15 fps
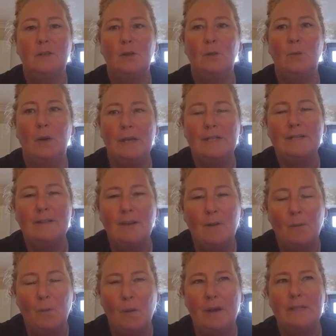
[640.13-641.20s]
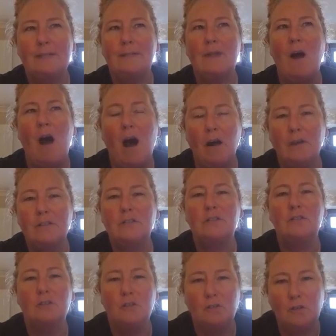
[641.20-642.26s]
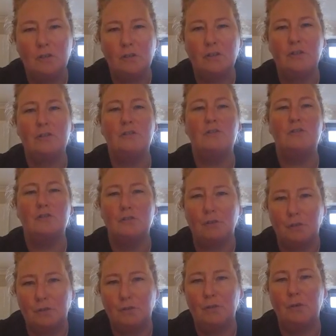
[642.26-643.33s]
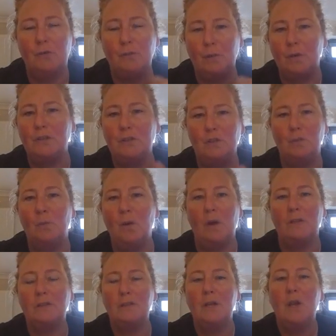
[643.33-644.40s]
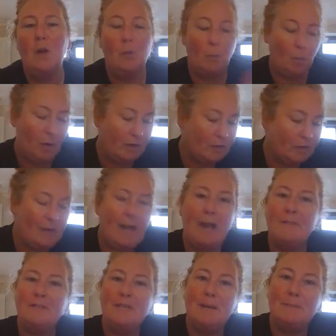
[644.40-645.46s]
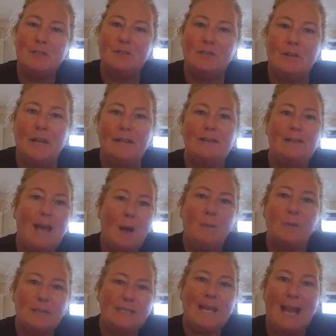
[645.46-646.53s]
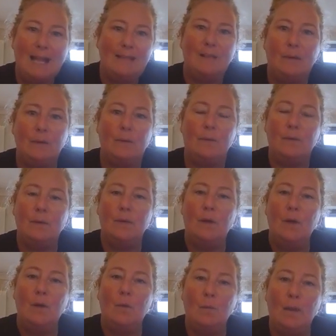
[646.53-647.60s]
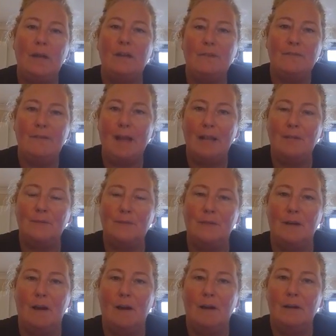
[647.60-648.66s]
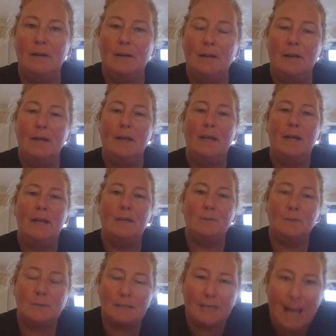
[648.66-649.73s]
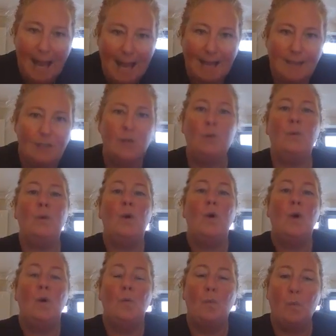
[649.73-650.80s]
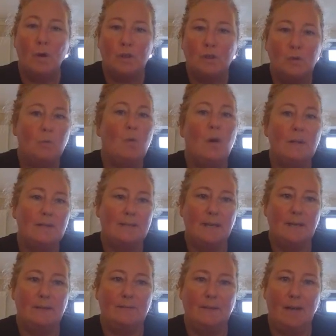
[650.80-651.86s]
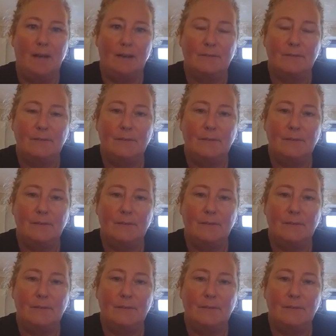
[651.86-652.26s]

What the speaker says: What is the honest to goodness truth of what you want? What does your life demonstrate? That will tell you where your values are. It will tell you what you want out of life.